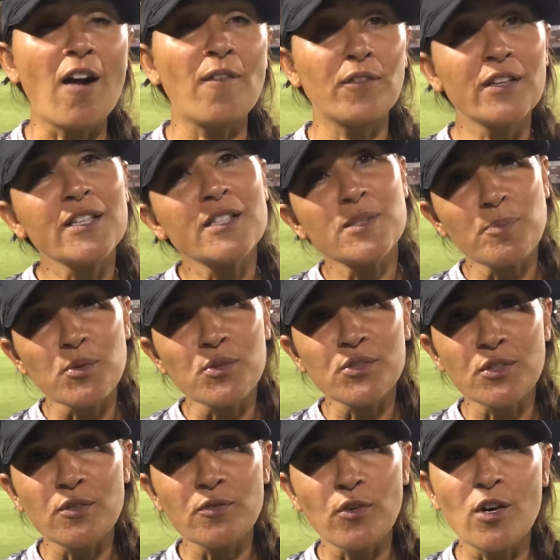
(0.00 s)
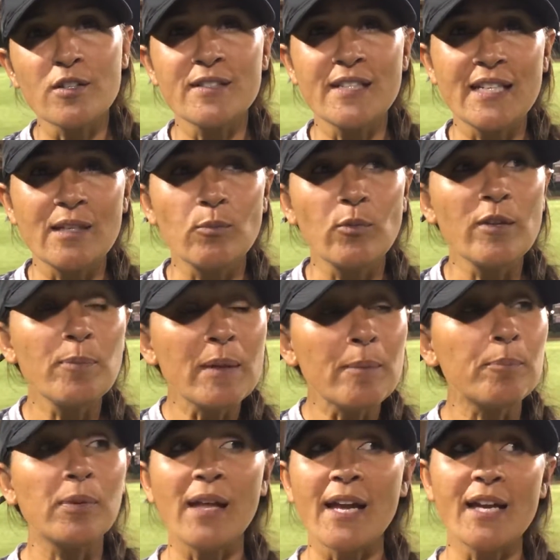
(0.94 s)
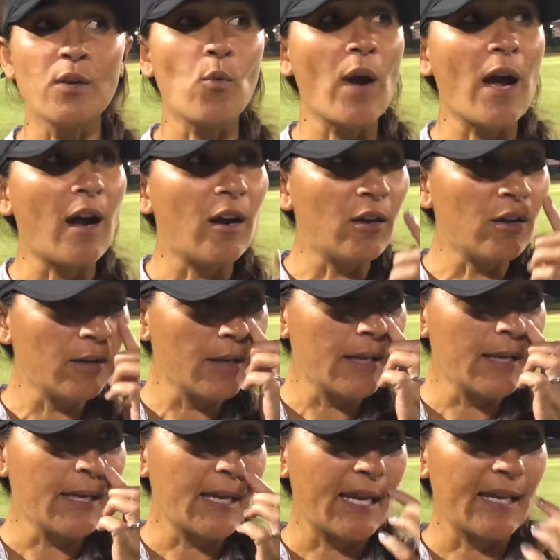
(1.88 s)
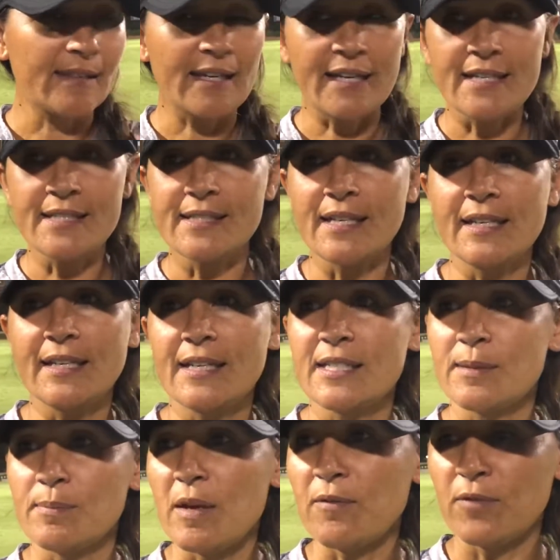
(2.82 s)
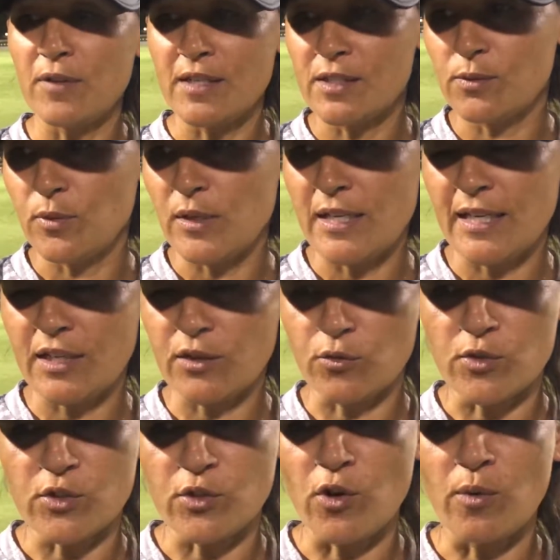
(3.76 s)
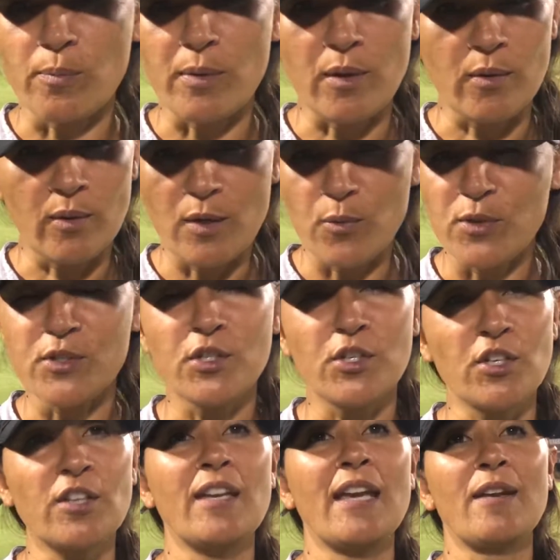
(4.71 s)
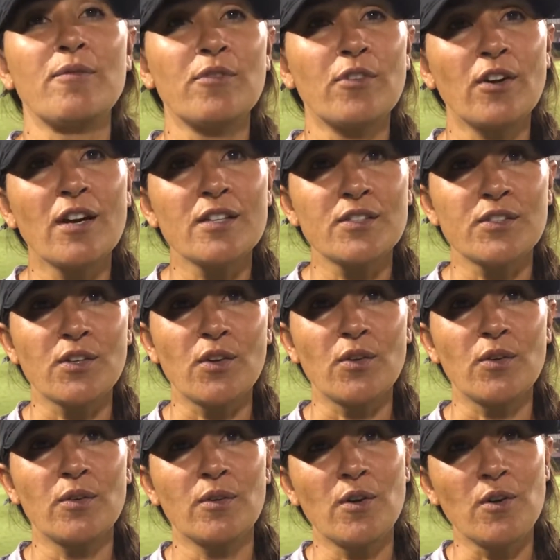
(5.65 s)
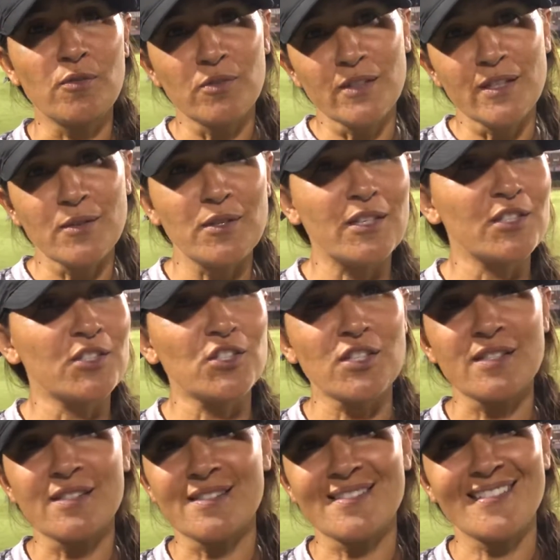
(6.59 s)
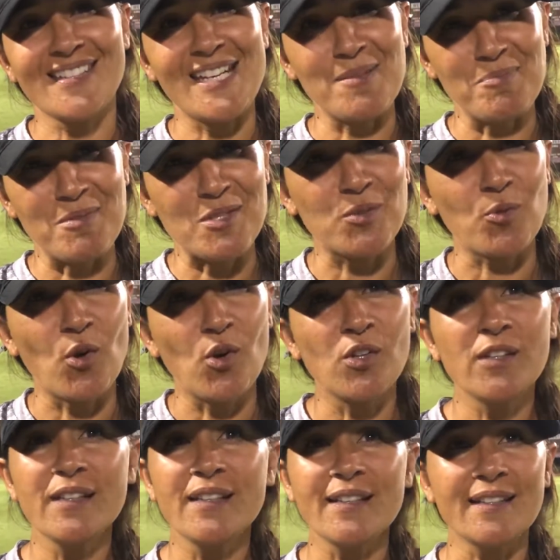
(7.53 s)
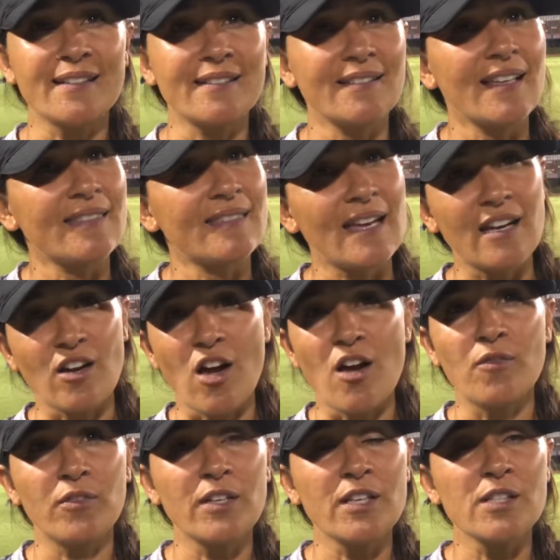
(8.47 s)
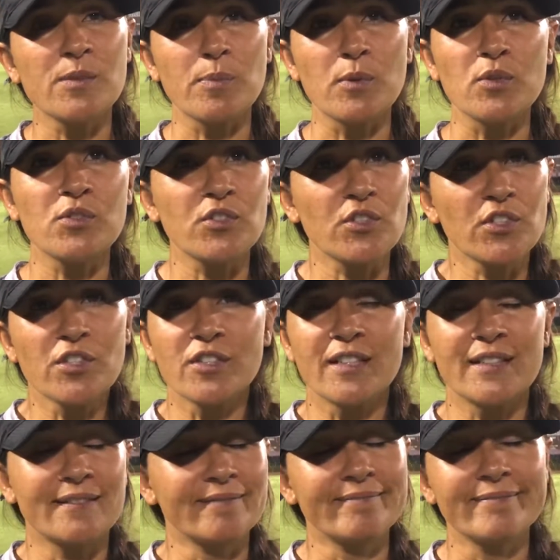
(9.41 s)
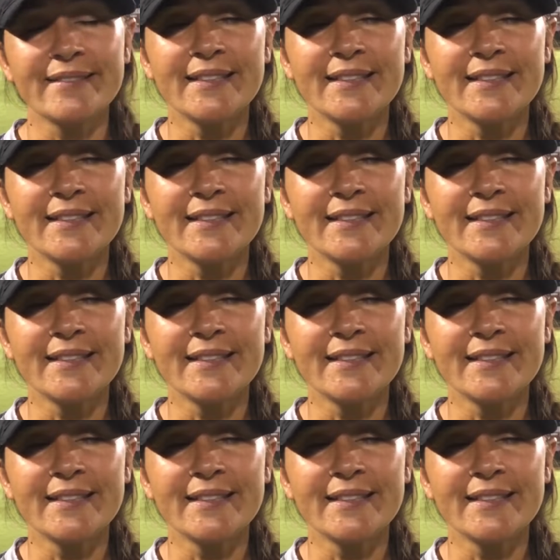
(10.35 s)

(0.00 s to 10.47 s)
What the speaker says: confidence booster for our team. We've been playing well, and like I said, against Memphis, we didn't get the result, but it was a good game for us. So hopefully we can just keep this rolling and get that confidence booster and,